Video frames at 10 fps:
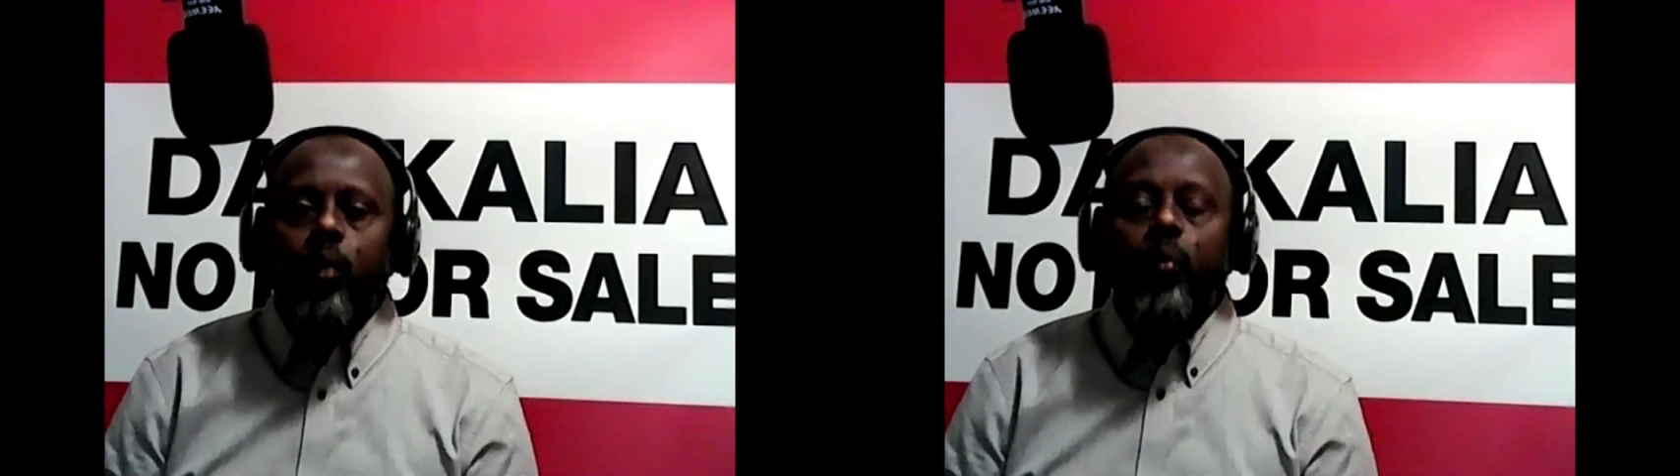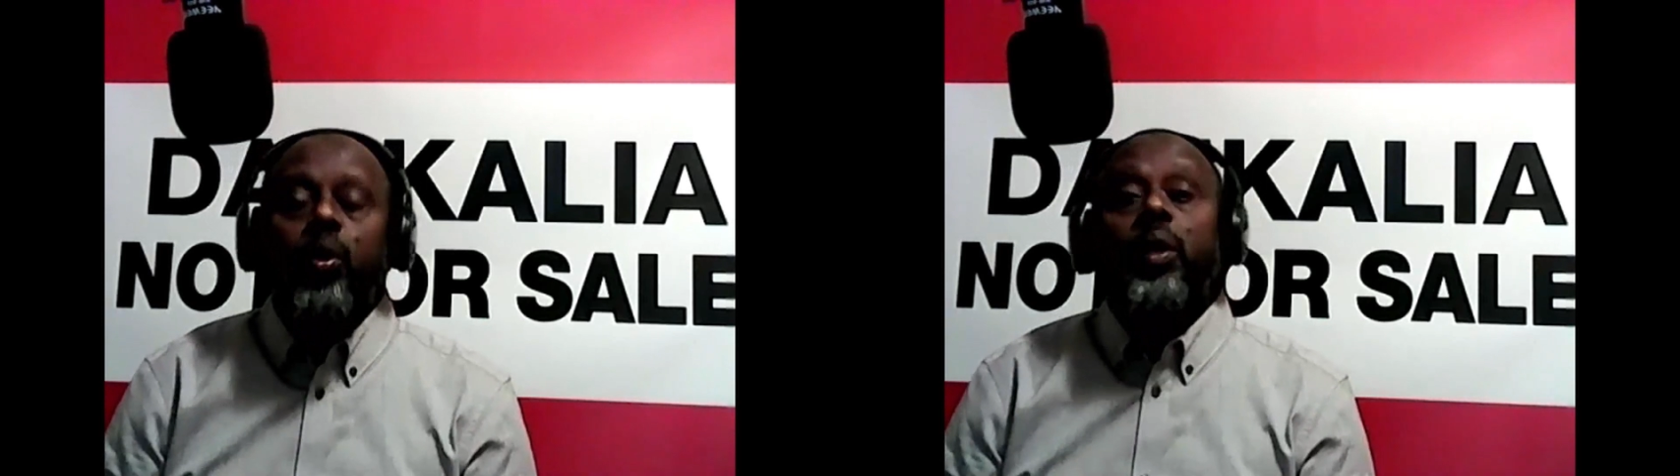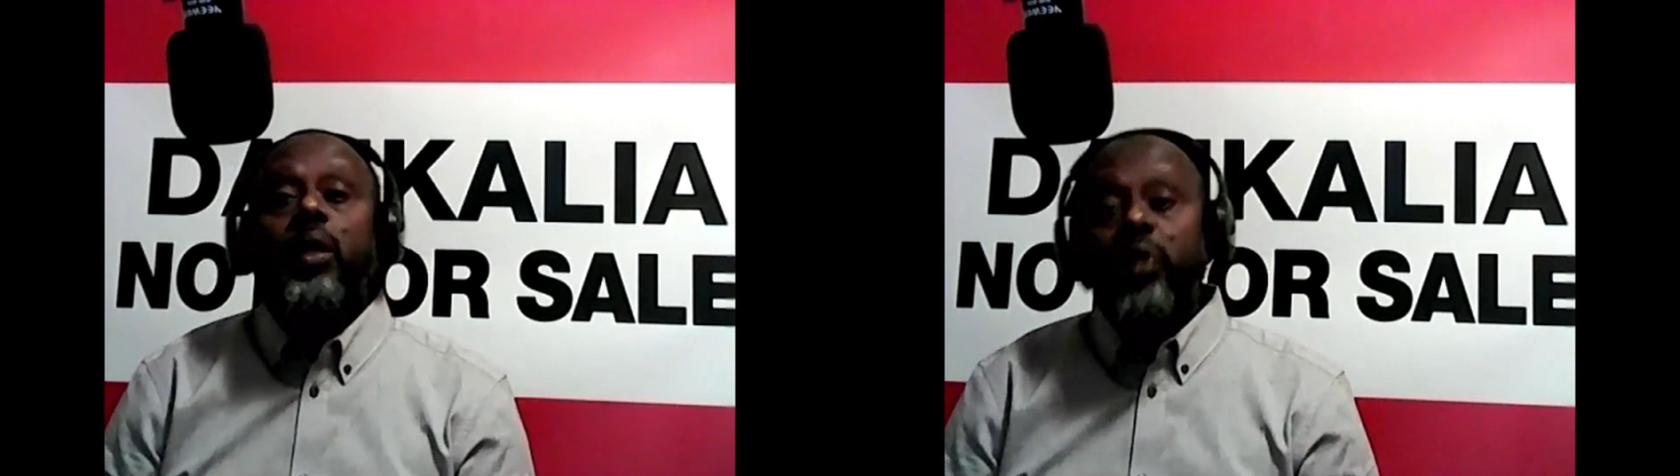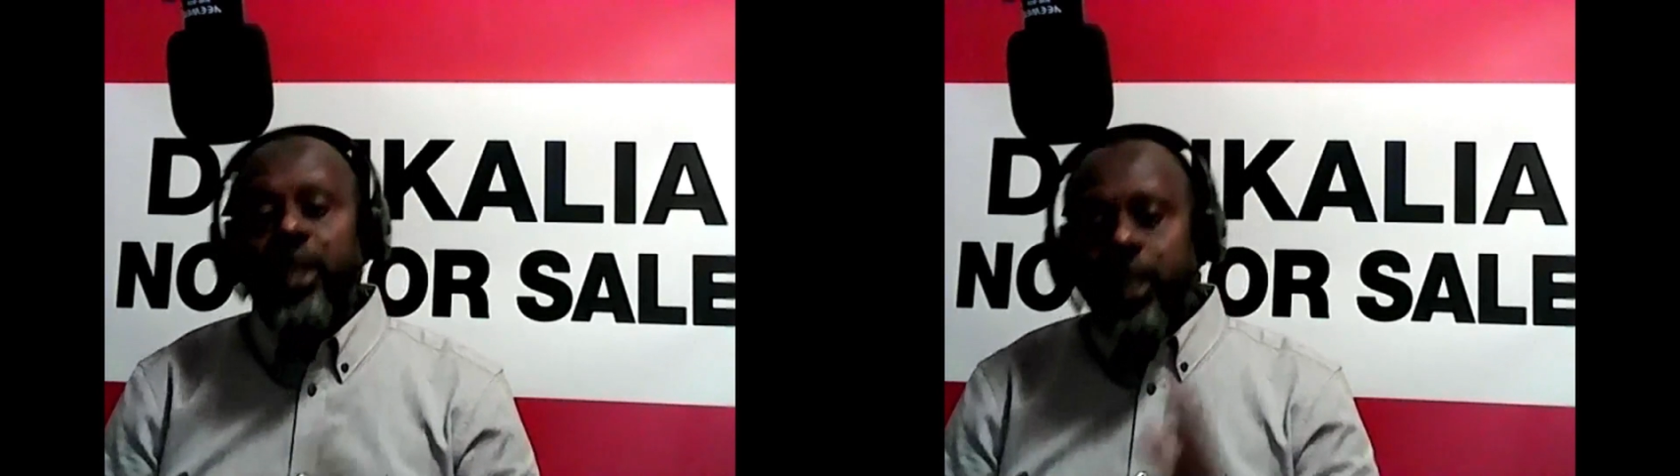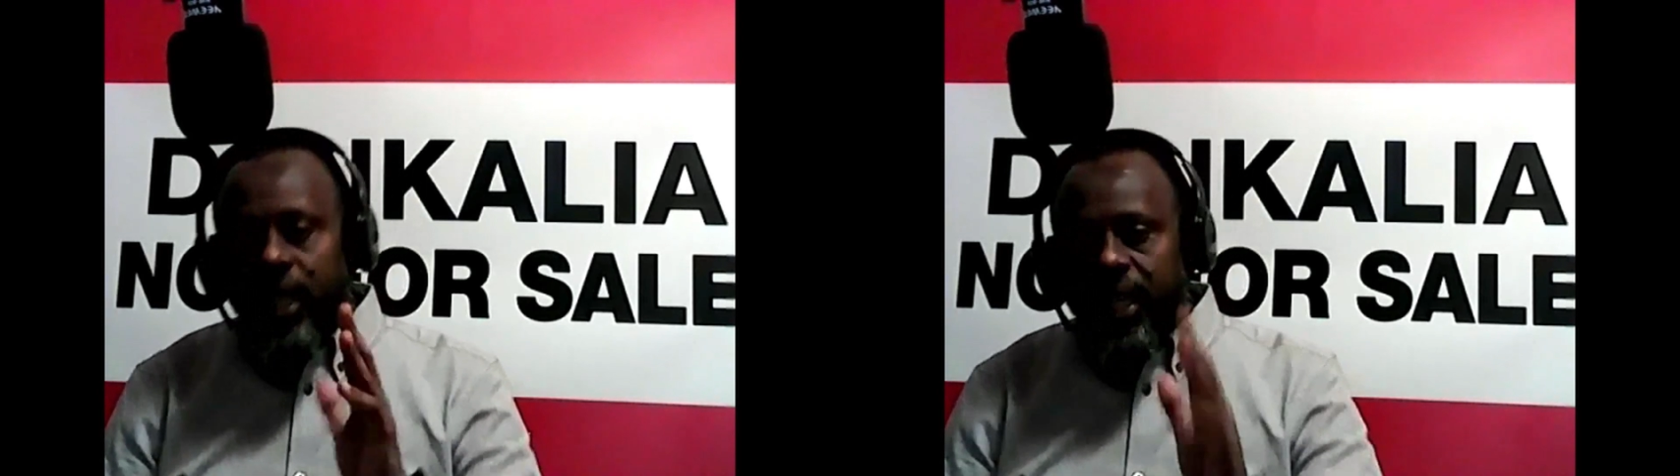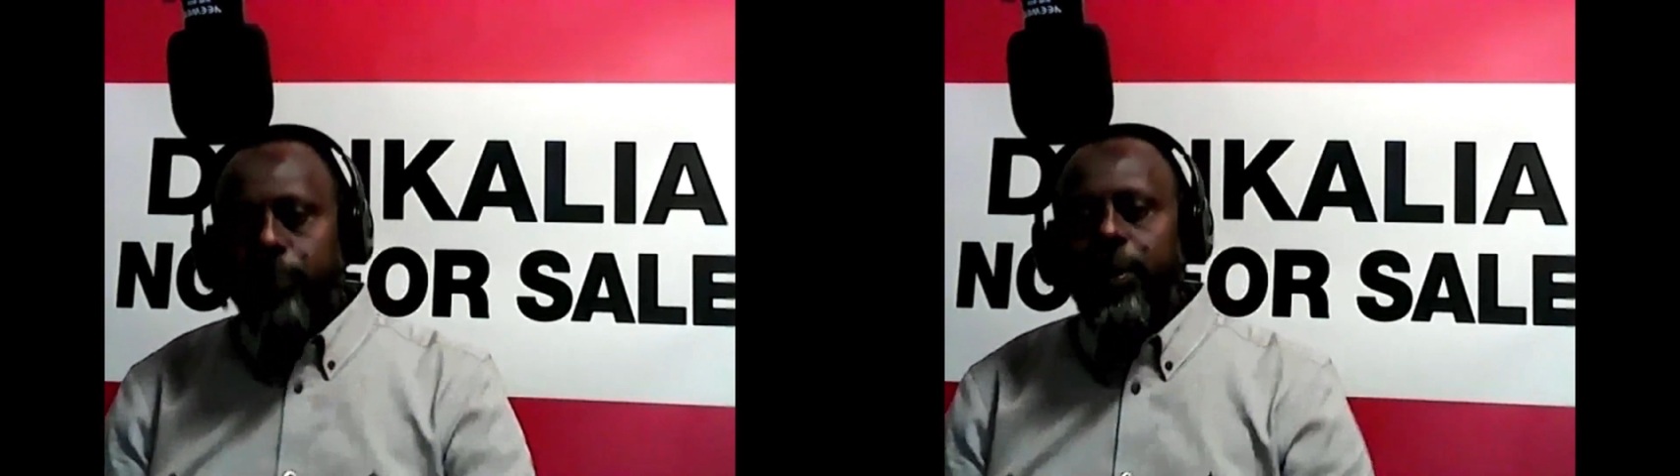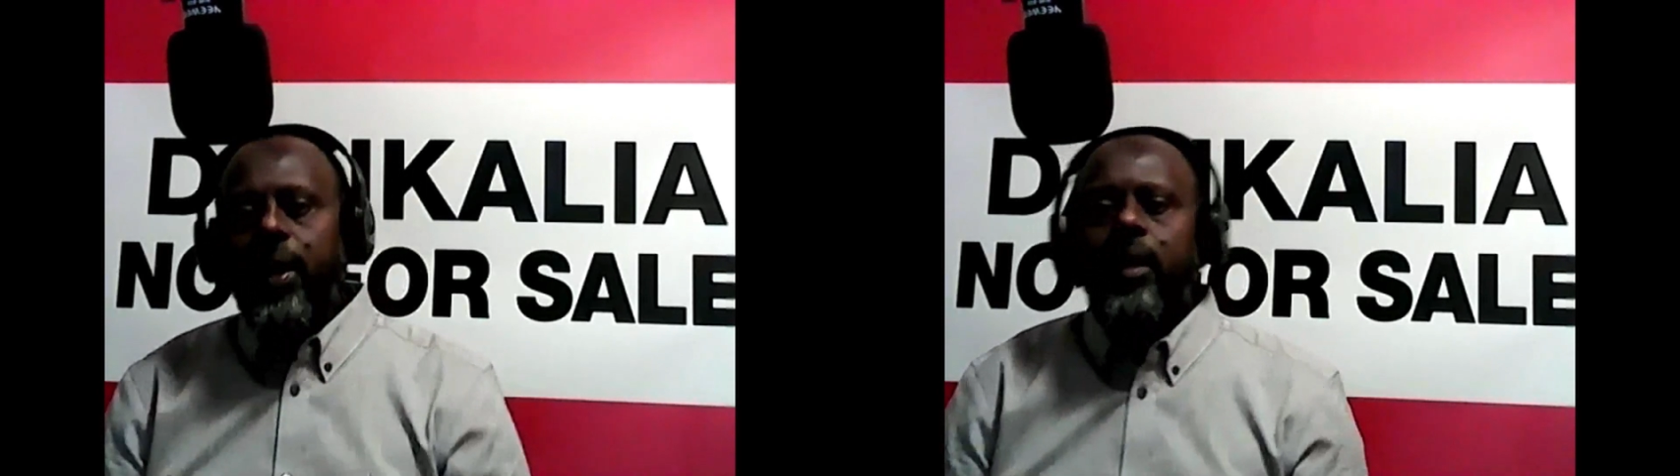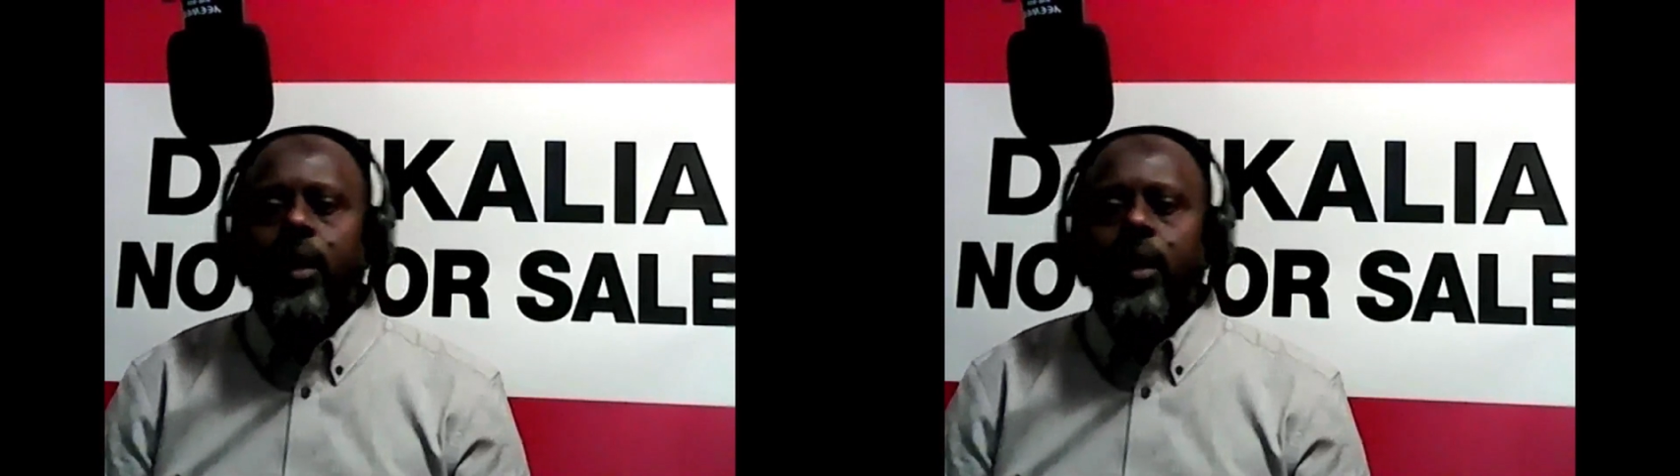we will reclaim back